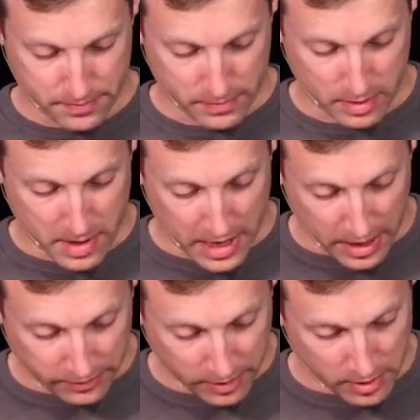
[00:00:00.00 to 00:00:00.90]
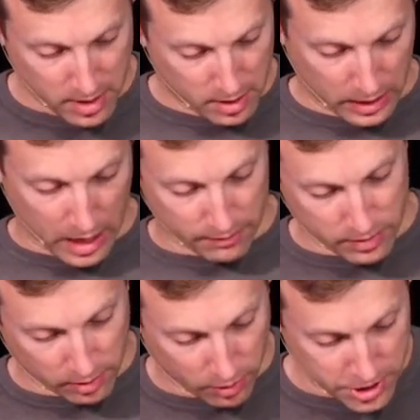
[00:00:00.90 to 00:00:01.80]
The man answered, 'Love
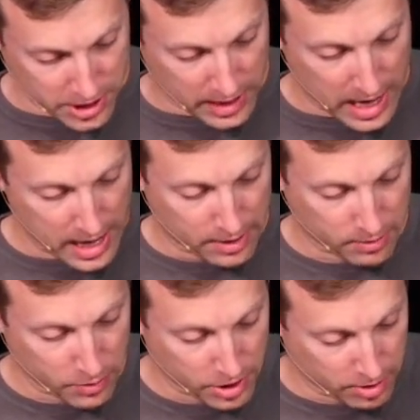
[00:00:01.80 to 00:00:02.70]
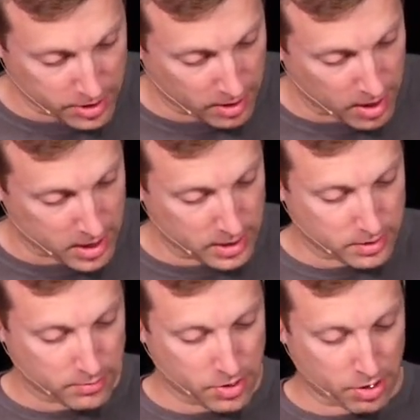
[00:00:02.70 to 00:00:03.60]
the Lord your God with all your heart,
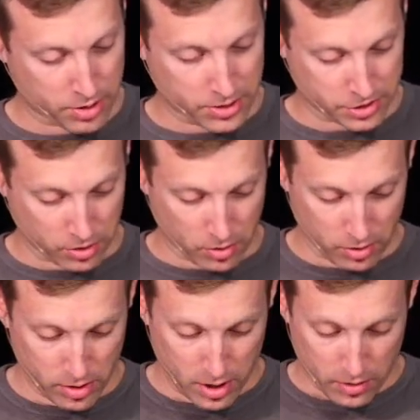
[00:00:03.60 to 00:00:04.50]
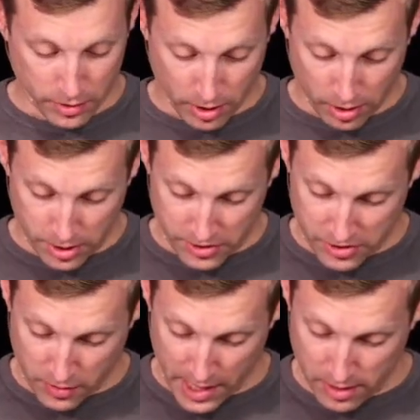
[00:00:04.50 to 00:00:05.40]
with all your soul, with all your
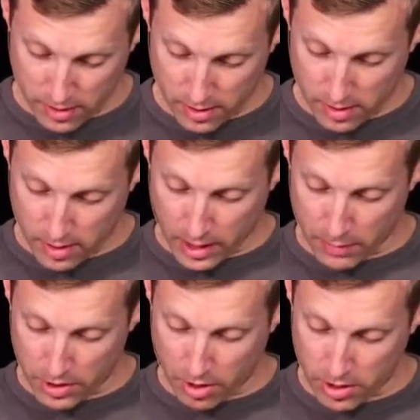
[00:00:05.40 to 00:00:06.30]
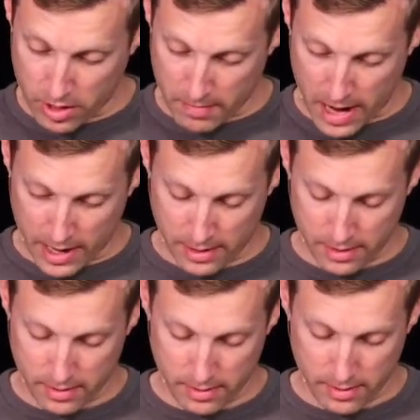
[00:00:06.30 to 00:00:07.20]
strength, and with all your mind,
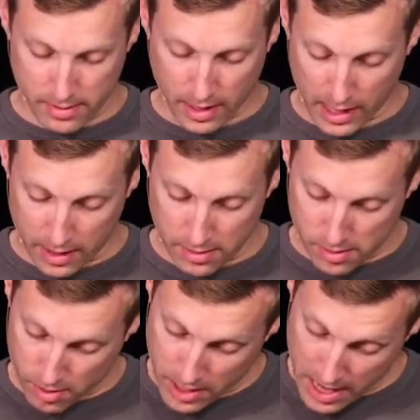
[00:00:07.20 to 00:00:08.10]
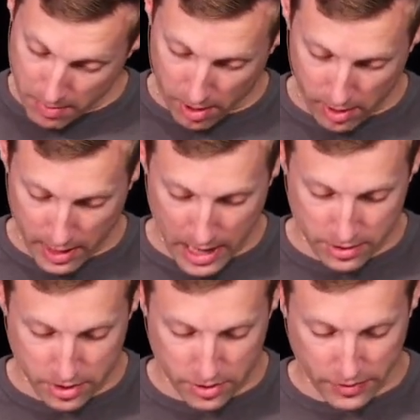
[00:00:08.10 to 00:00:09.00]
and your neighbor
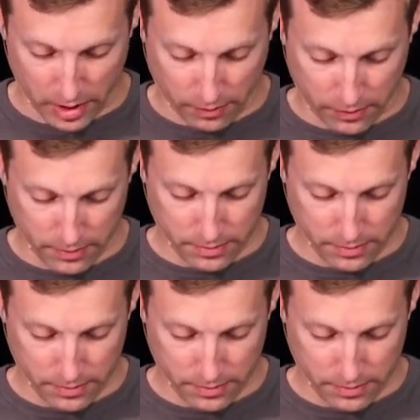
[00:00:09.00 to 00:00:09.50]
as yourself.'